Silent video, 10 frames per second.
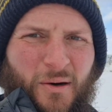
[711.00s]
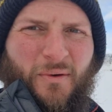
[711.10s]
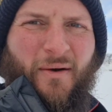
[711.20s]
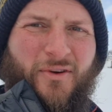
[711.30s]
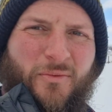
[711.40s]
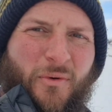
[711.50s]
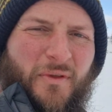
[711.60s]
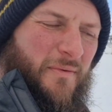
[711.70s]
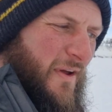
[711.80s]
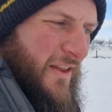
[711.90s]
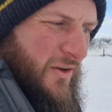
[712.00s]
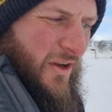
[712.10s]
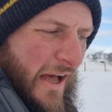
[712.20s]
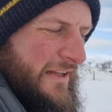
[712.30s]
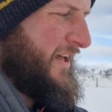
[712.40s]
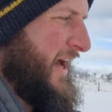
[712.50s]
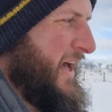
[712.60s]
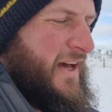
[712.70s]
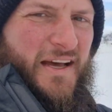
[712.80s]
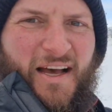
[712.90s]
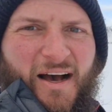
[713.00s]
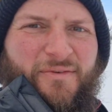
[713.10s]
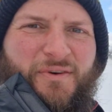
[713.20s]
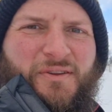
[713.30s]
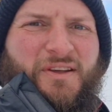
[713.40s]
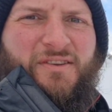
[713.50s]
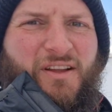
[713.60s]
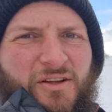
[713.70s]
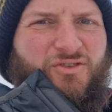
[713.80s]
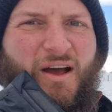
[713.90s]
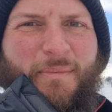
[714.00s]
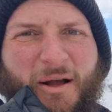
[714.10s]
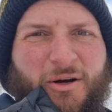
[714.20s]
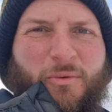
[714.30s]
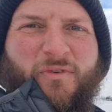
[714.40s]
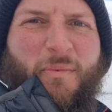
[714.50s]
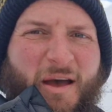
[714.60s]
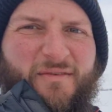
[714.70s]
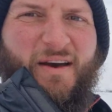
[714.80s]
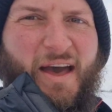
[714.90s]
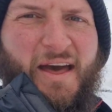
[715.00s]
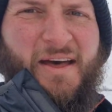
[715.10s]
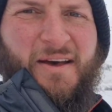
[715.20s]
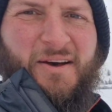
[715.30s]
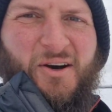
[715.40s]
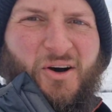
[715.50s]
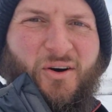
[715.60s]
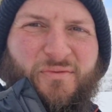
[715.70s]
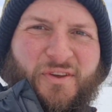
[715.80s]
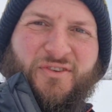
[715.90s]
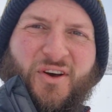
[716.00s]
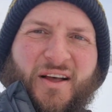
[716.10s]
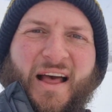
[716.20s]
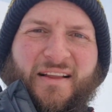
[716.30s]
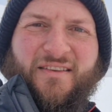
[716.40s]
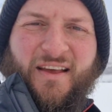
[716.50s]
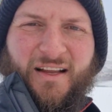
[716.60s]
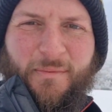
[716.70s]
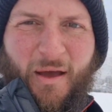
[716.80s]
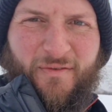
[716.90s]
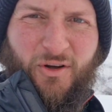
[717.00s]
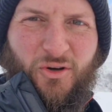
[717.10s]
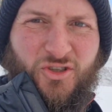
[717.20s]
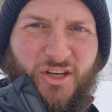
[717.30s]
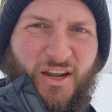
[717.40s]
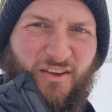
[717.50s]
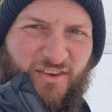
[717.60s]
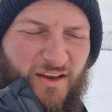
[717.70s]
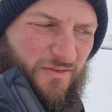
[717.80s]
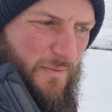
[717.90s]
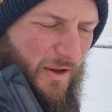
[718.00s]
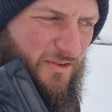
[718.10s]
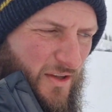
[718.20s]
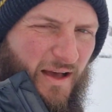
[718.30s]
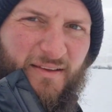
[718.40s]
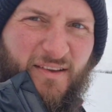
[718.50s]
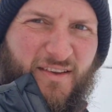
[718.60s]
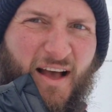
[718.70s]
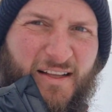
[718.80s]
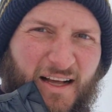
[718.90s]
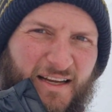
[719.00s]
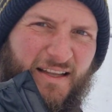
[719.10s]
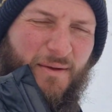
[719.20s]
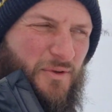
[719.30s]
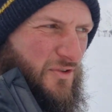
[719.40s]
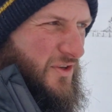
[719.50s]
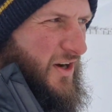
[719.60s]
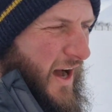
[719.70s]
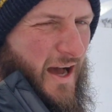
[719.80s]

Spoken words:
Well, I've come up with a really good idea. I filled this little dry bag up with a bit of air. Hopefully this sort of acts like a bit of a cushion and a seat for me, so as I start gliding down the snow